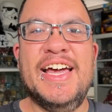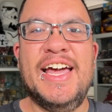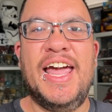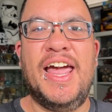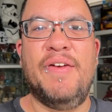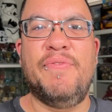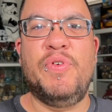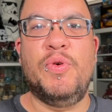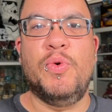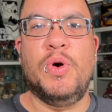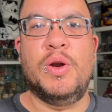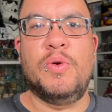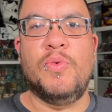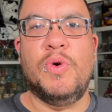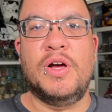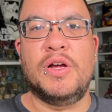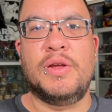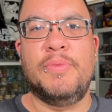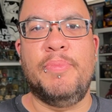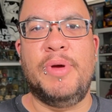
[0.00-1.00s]
Hey everyone,
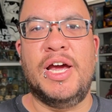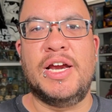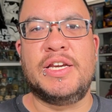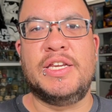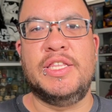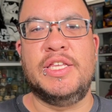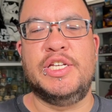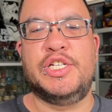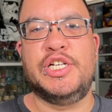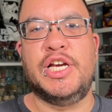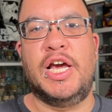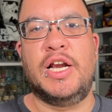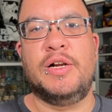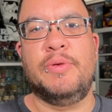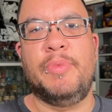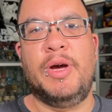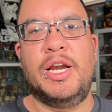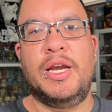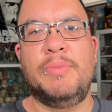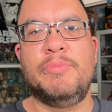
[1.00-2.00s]
welcome back to the channel.
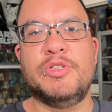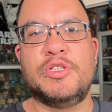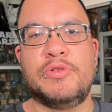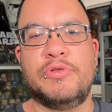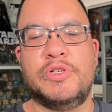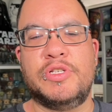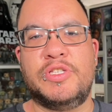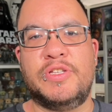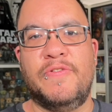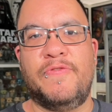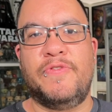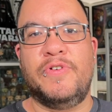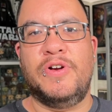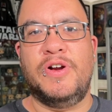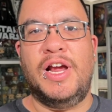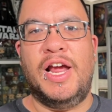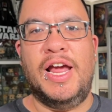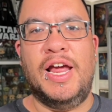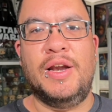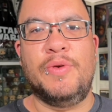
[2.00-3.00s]
My name is Christopher,
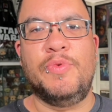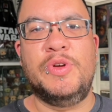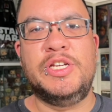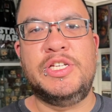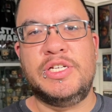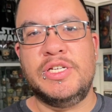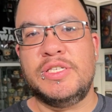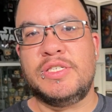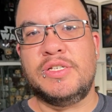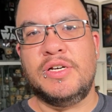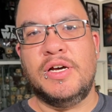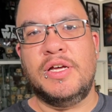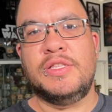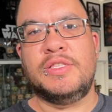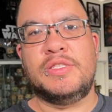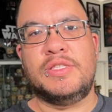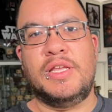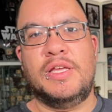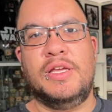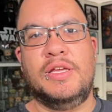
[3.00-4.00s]
and we just got
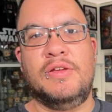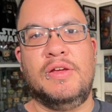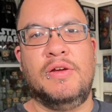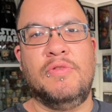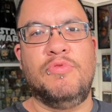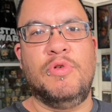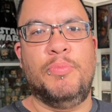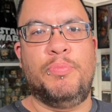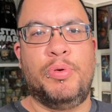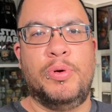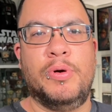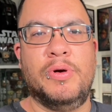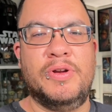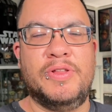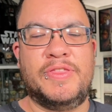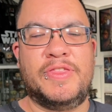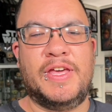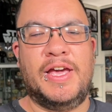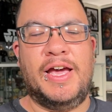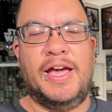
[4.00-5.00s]
a
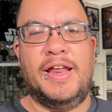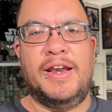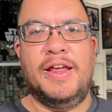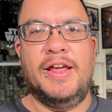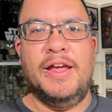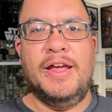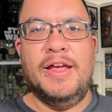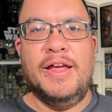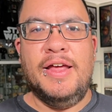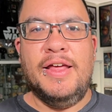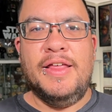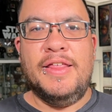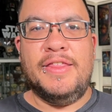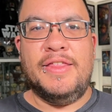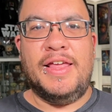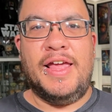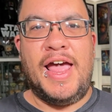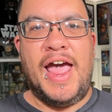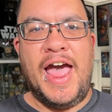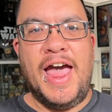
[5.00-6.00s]
report that
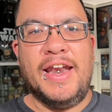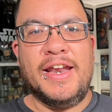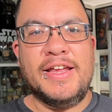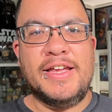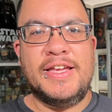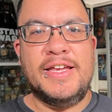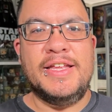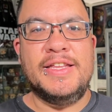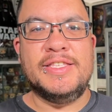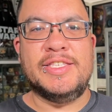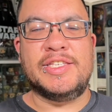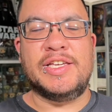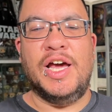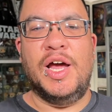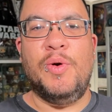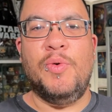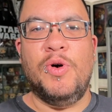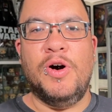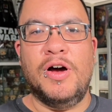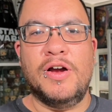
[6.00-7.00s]
Anakin
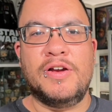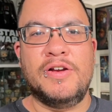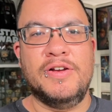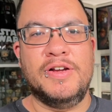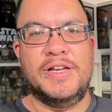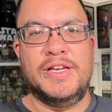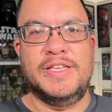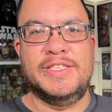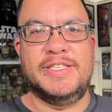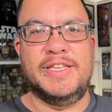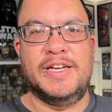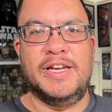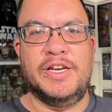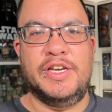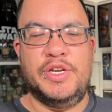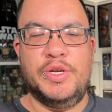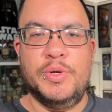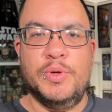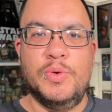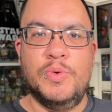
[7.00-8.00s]
Skywalker is in a
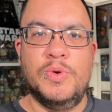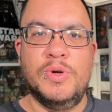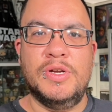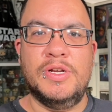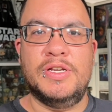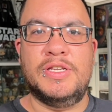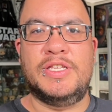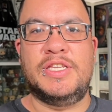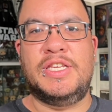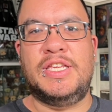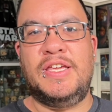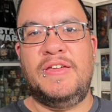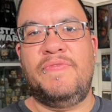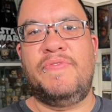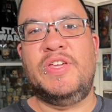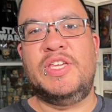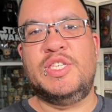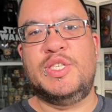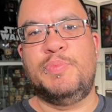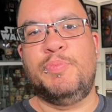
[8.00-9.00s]
new
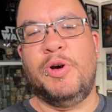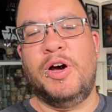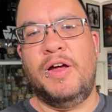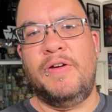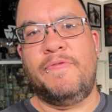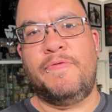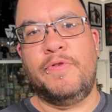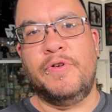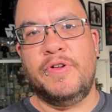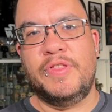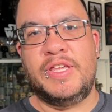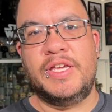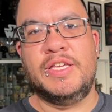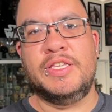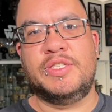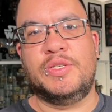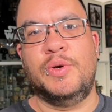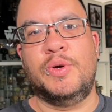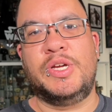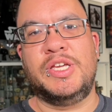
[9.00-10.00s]
TV spot for the
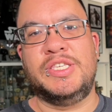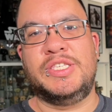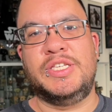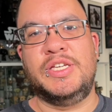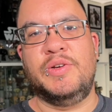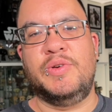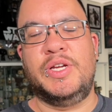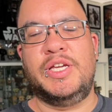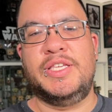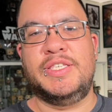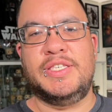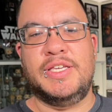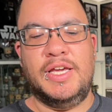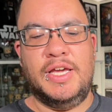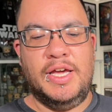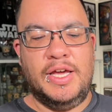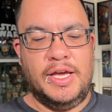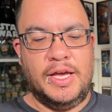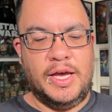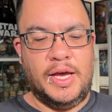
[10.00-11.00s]
Ahsoka series.
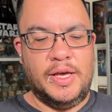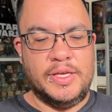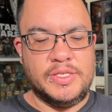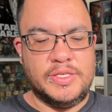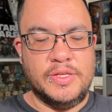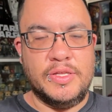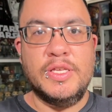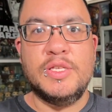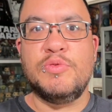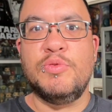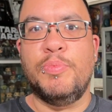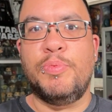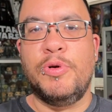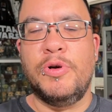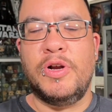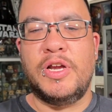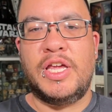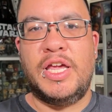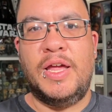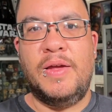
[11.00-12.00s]
So this
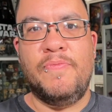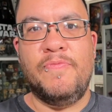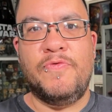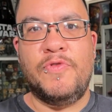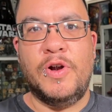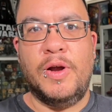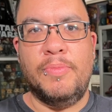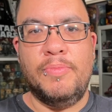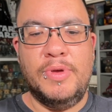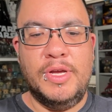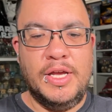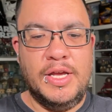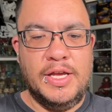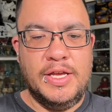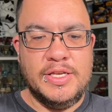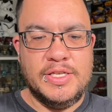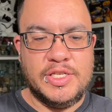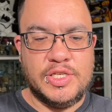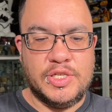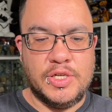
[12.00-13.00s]
report came from
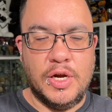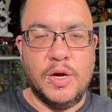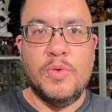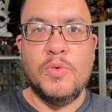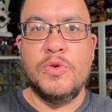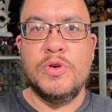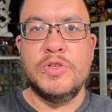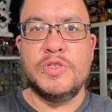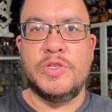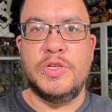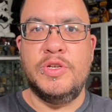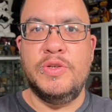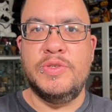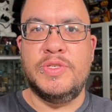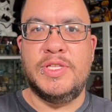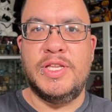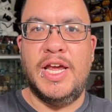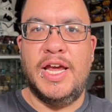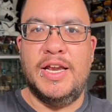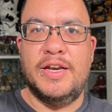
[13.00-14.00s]

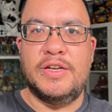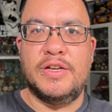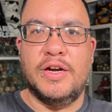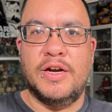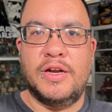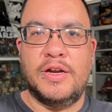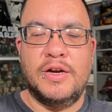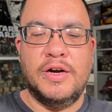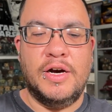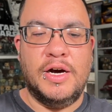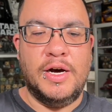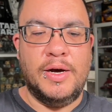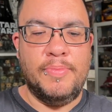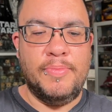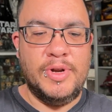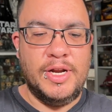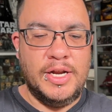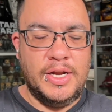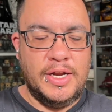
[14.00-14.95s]
StarWarsNewsNet.com